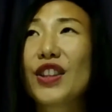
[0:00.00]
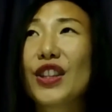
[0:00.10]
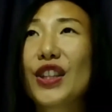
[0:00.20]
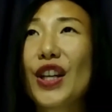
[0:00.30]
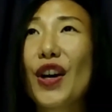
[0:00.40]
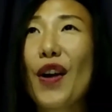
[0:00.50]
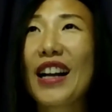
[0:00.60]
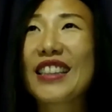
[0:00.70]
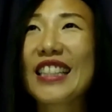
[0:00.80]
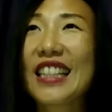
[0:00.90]

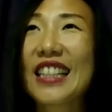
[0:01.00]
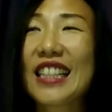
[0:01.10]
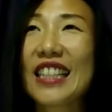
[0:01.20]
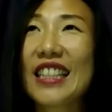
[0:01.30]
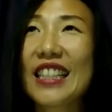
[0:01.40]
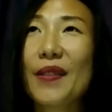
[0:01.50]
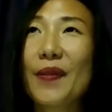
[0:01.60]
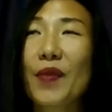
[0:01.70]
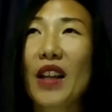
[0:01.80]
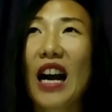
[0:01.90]
Theoretically,
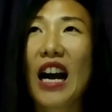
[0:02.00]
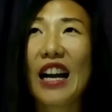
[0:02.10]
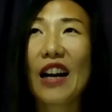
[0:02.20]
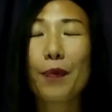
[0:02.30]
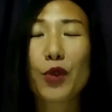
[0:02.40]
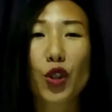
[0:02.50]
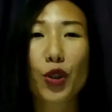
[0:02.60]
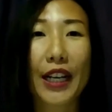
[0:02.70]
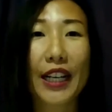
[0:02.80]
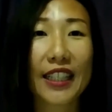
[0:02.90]
I am
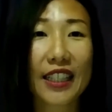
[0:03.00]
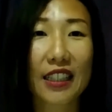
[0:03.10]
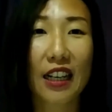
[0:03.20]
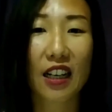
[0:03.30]
trained in